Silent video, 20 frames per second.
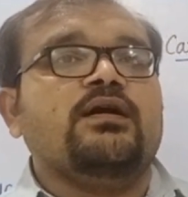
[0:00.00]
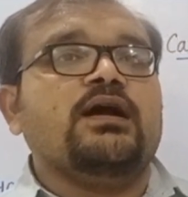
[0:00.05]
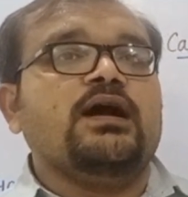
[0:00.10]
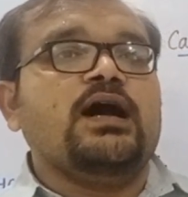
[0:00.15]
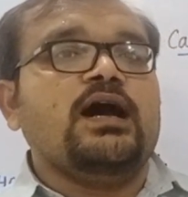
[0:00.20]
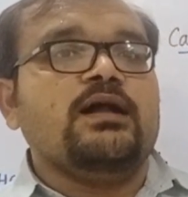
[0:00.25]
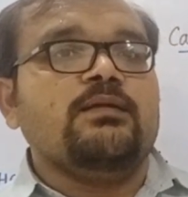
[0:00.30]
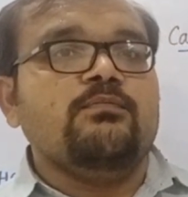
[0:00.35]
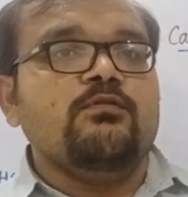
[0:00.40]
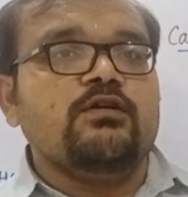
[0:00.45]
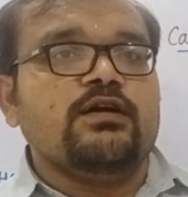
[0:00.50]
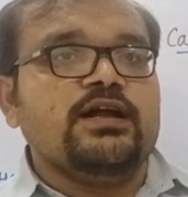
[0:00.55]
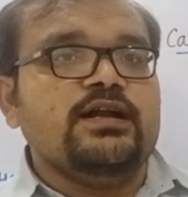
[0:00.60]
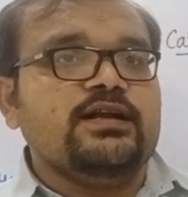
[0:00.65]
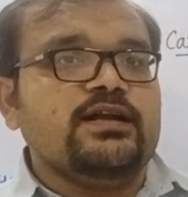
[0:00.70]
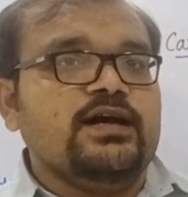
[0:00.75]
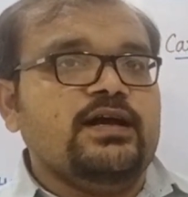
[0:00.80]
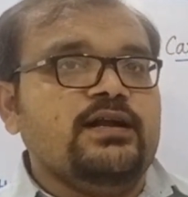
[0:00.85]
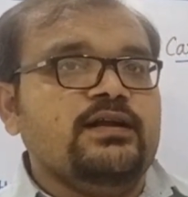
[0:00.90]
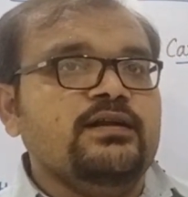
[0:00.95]

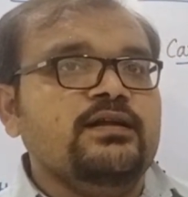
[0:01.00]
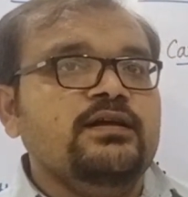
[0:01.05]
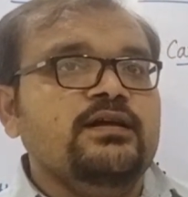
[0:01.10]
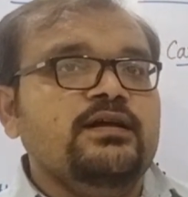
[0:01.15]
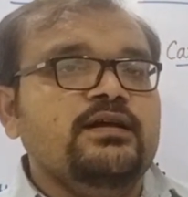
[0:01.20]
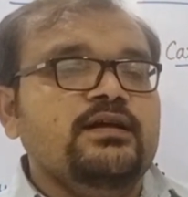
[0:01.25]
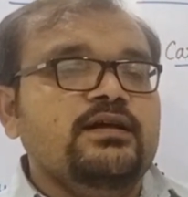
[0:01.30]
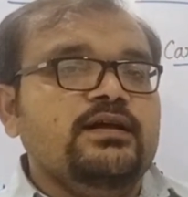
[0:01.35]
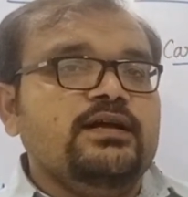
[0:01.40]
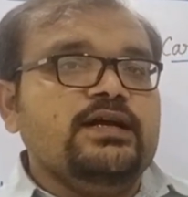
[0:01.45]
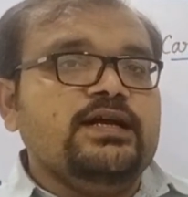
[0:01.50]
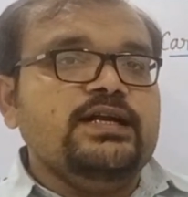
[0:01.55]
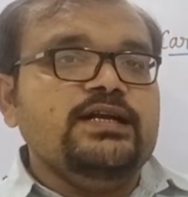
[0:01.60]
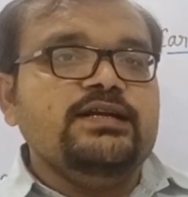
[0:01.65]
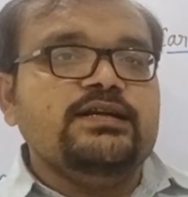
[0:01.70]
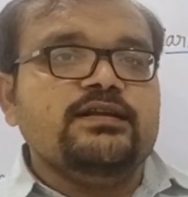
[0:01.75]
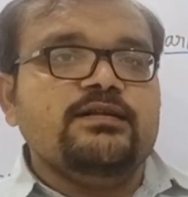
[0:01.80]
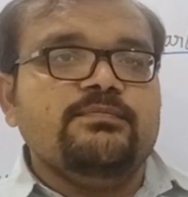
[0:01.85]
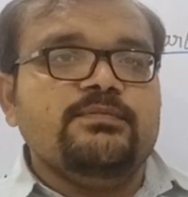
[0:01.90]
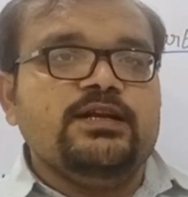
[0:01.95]
carbocation
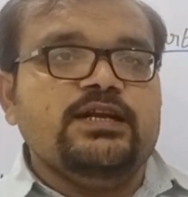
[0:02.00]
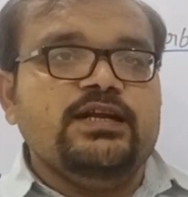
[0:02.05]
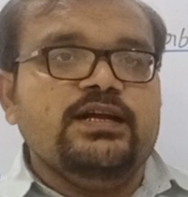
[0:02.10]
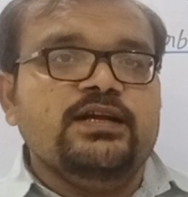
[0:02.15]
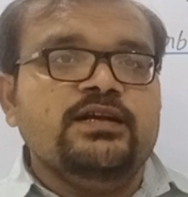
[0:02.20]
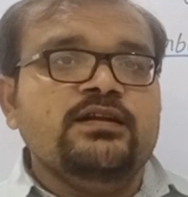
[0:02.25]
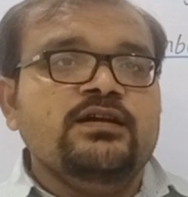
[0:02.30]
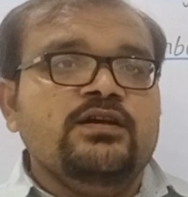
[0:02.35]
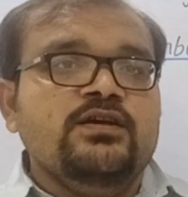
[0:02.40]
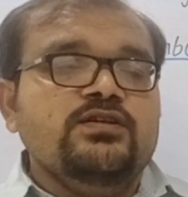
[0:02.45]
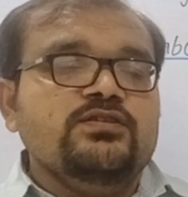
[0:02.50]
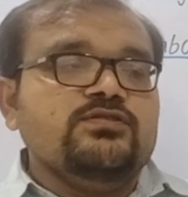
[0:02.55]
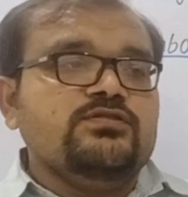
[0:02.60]
intermediate.